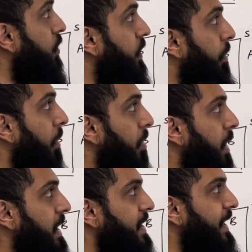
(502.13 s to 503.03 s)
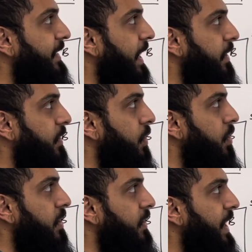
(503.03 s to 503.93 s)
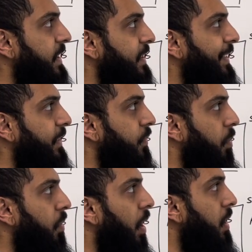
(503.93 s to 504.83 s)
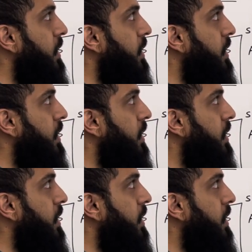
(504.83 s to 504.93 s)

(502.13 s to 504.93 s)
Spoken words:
the probabilities that the students at a sixth form college